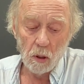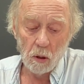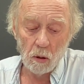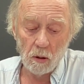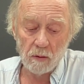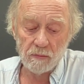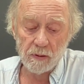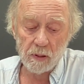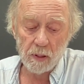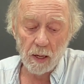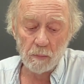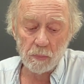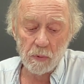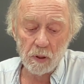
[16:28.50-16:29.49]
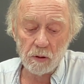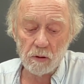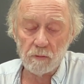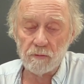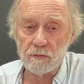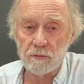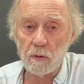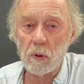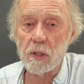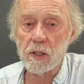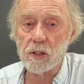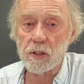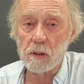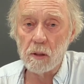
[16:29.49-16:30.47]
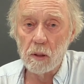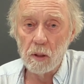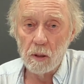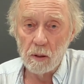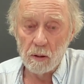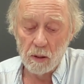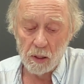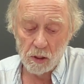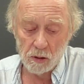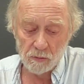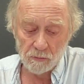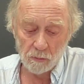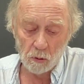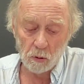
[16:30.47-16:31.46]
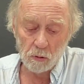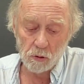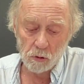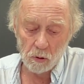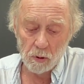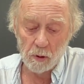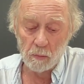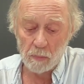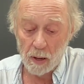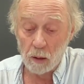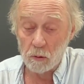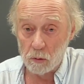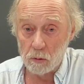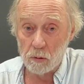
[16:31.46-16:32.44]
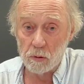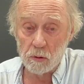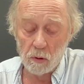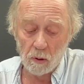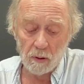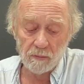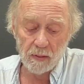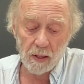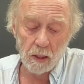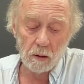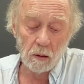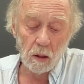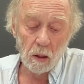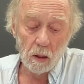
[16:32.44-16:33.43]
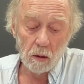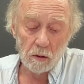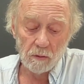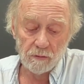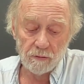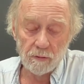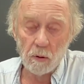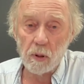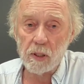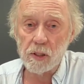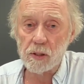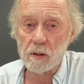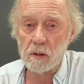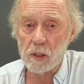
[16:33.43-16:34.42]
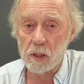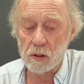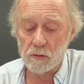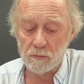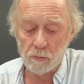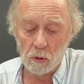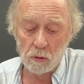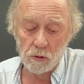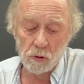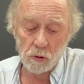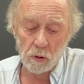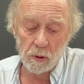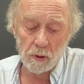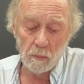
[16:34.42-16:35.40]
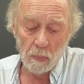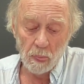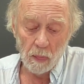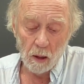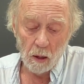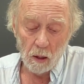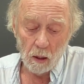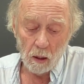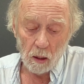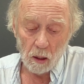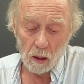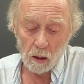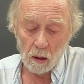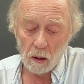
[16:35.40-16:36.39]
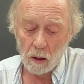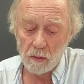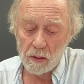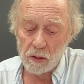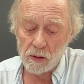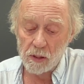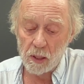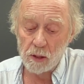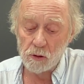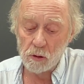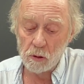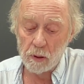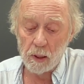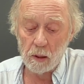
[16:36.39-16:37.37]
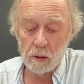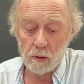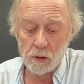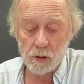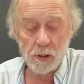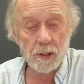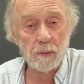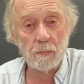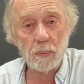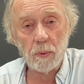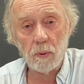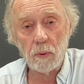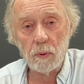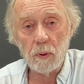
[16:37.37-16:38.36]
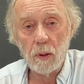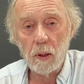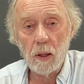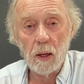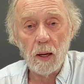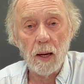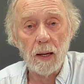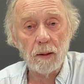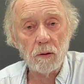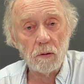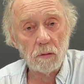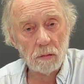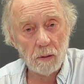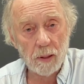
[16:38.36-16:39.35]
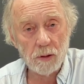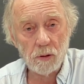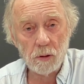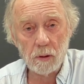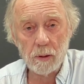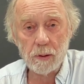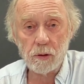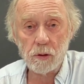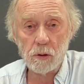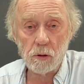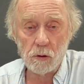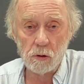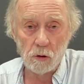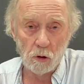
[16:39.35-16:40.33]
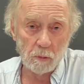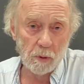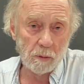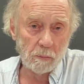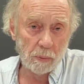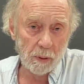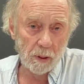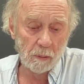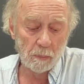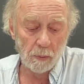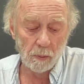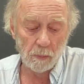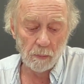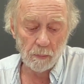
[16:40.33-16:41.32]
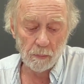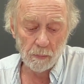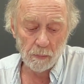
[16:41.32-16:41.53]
who have attempted to foist this falsehood about Ludendorff then, to foist this falsehood on the essentially simple and credulous German people.